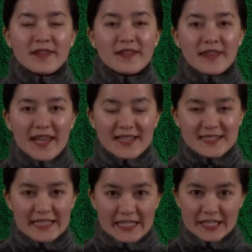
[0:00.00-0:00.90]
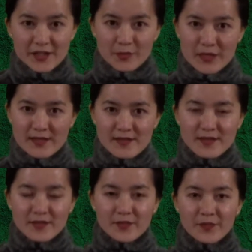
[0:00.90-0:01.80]
The next idiom
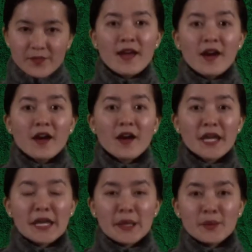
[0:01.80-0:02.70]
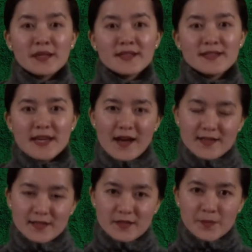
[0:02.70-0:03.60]
is Herculean
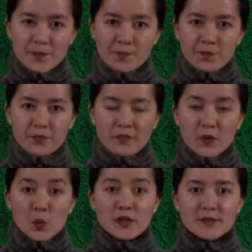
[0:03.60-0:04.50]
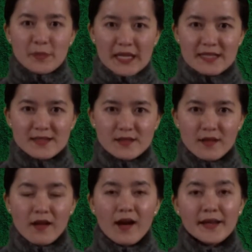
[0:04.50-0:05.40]
task, which means
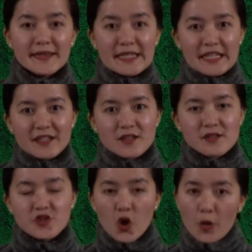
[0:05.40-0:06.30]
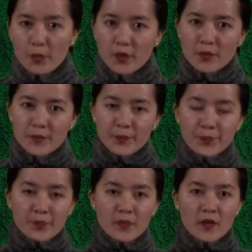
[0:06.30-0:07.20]
a tedious job.
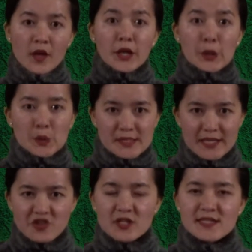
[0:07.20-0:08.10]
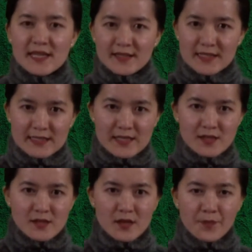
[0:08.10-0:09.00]
Usage in a sentence
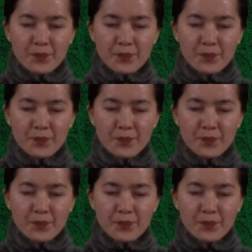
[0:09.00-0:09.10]
is: